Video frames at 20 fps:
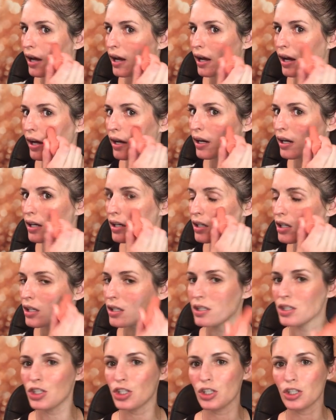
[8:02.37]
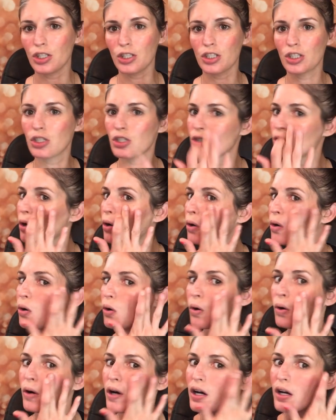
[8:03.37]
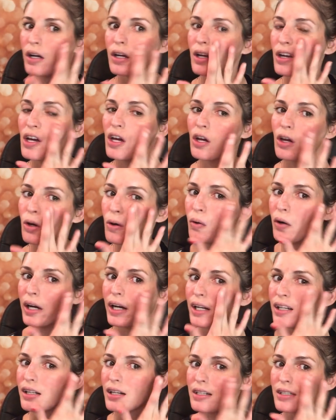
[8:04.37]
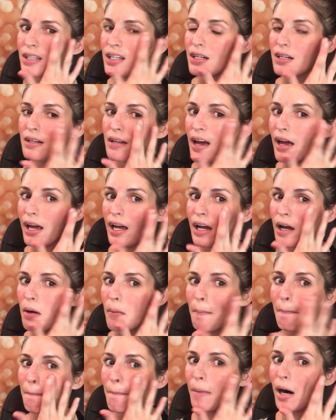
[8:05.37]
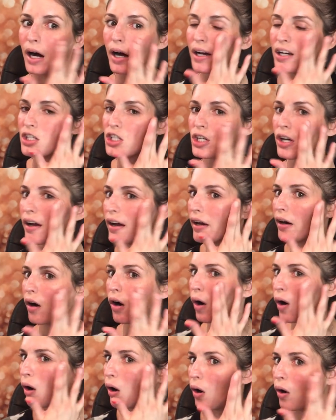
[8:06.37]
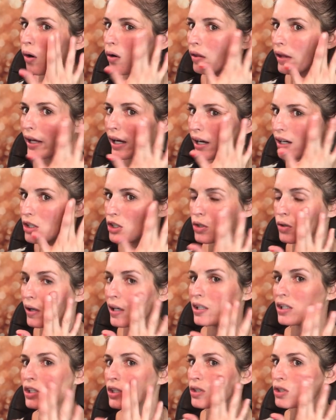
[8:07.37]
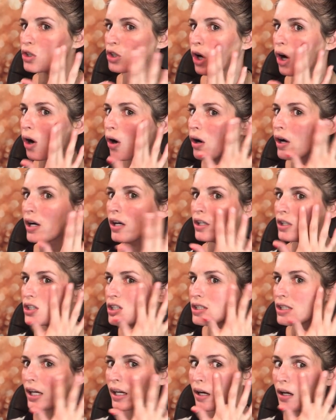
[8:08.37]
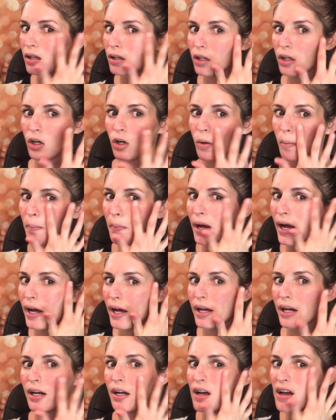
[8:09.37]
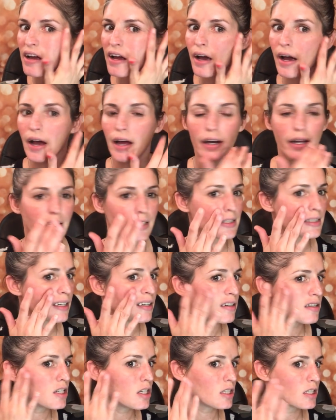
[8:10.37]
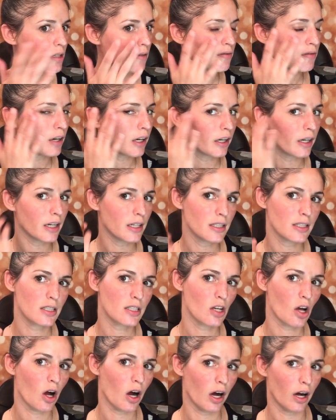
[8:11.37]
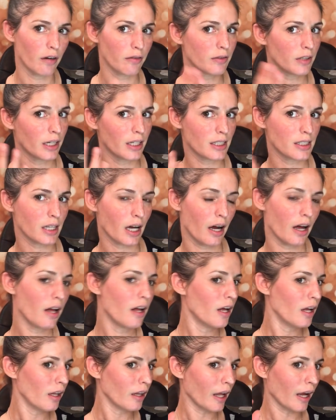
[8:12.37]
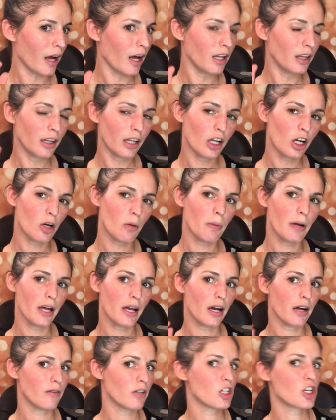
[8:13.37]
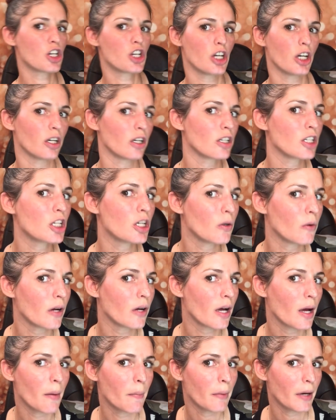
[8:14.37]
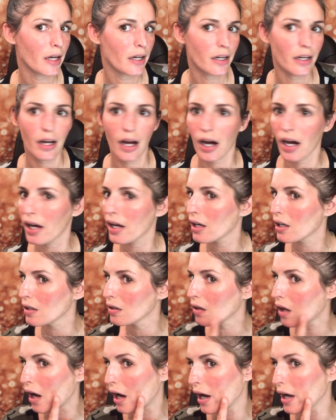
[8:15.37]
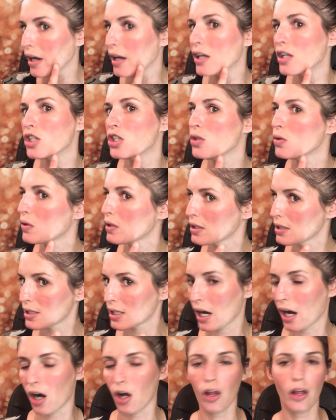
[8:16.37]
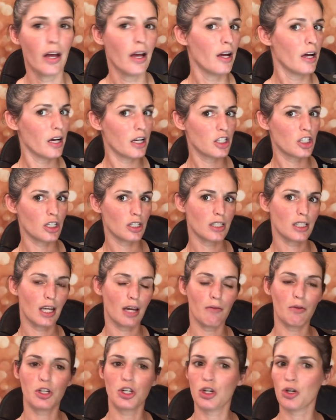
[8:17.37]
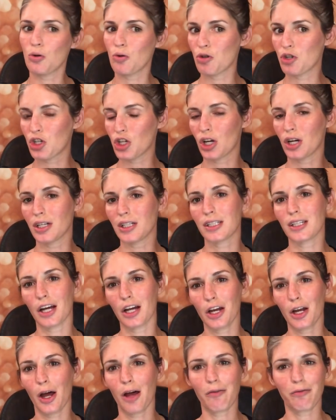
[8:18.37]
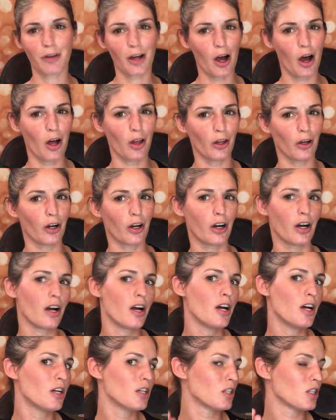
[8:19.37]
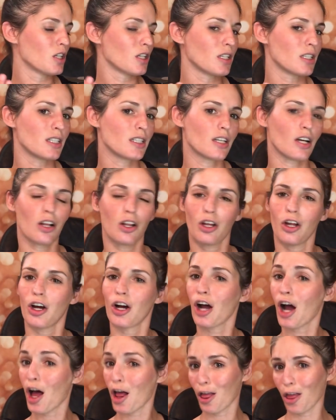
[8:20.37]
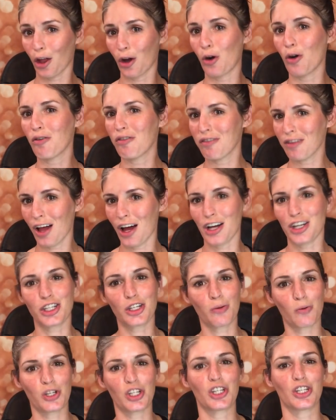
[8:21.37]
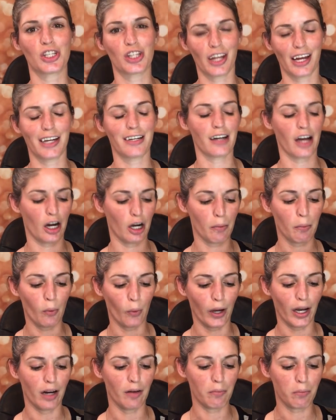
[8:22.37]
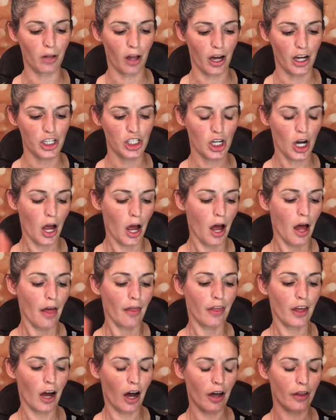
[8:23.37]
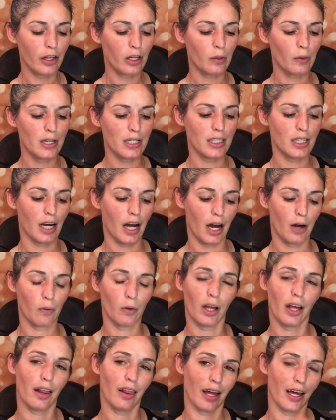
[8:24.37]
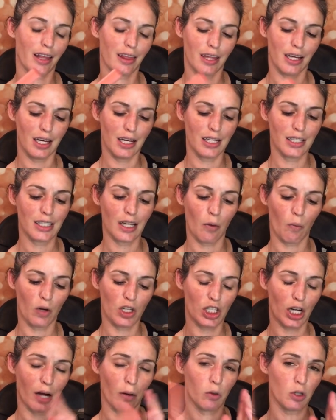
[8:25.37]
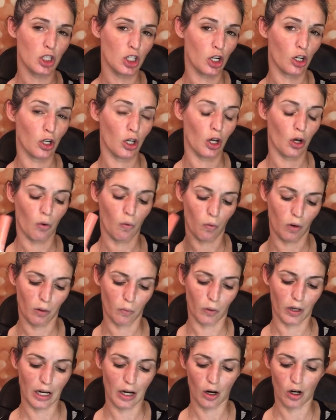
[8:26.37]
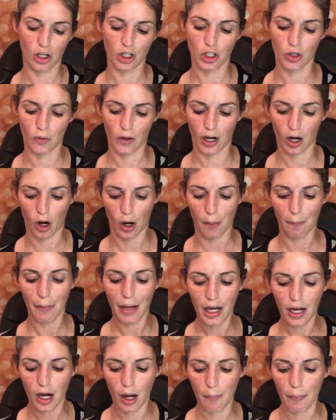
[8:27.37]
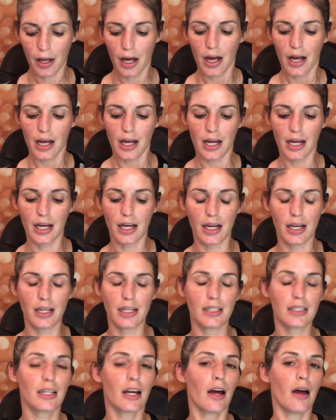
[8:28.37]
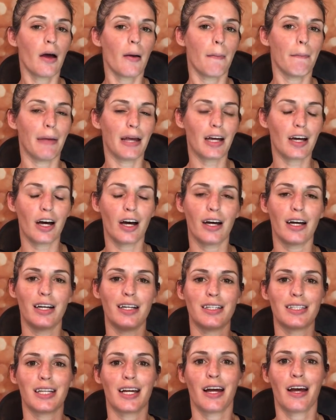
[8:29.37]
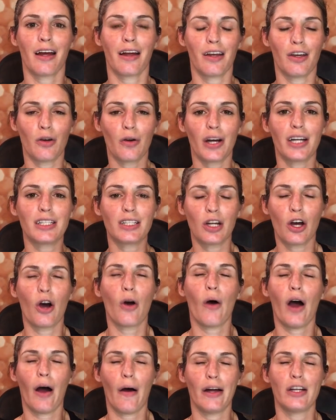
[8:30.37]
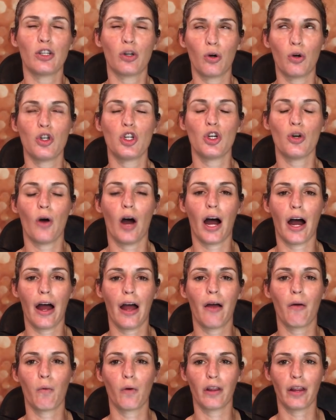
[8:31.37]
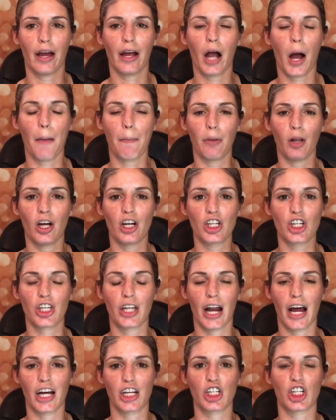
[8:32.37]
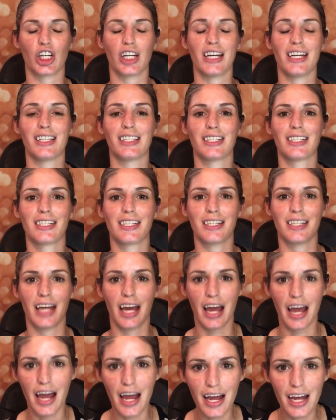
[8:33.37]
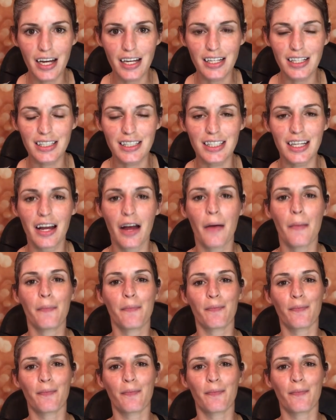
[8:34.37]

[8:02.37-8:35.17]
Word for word: And it is just so cute and it doesn't take much at all like as you guys just saw it's just like a little bit and it's just very soft and it's got like a little bit of a sheer to it but not a lot as you can tell it just gives you just enough color just to look a little flushed which is the entire point of blush the other reason I really like these which I will show you when we are doing our makeup is because you guys know how I told you I would like a blush that actually stays.